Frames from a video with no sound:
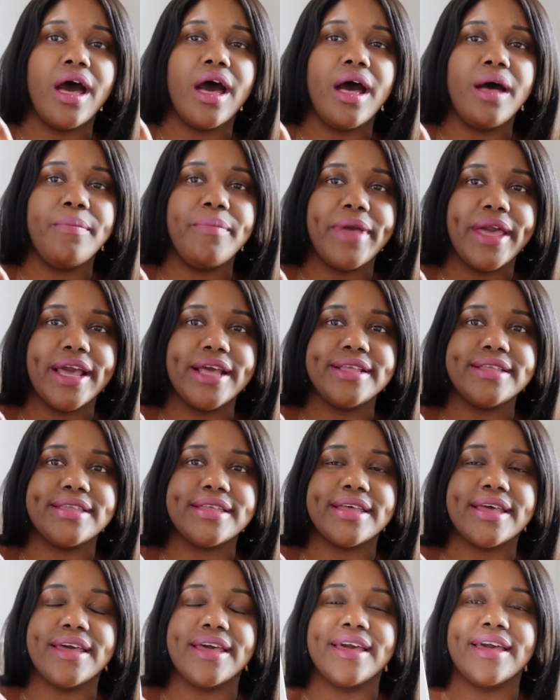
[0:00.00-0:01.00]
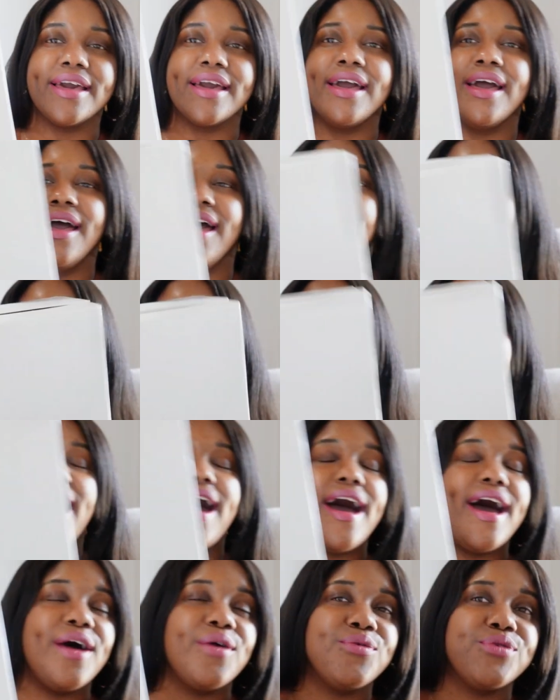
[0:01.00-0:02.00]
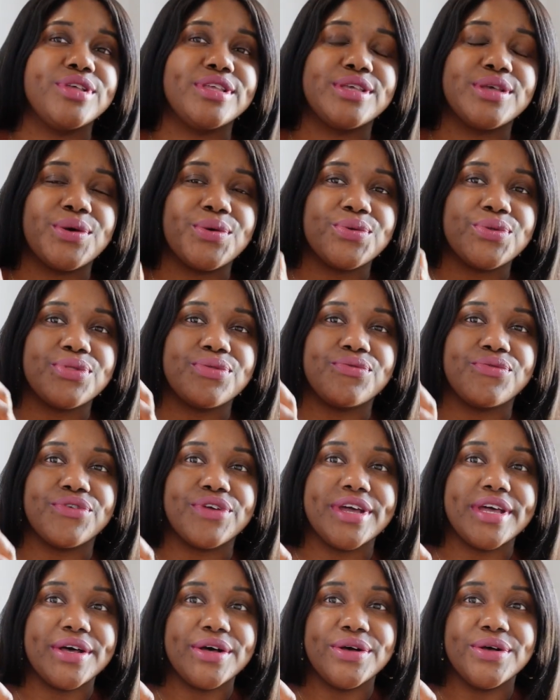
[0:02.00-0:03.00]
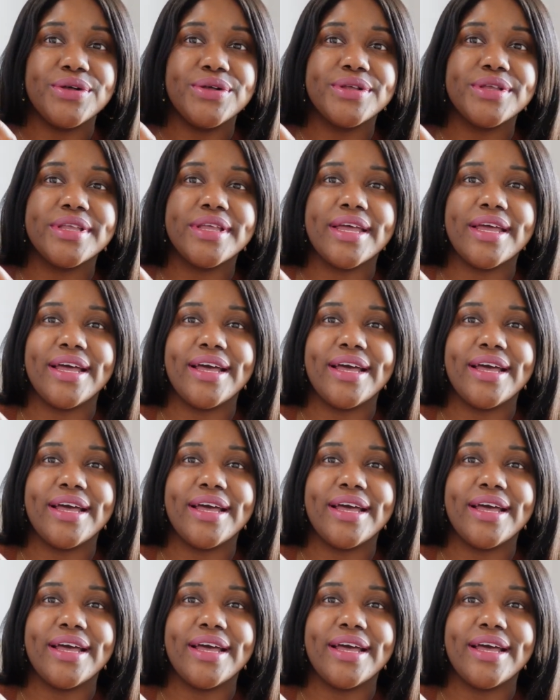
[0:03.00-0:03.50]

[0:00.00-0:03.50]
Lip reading: Amazing. I was so thrilled.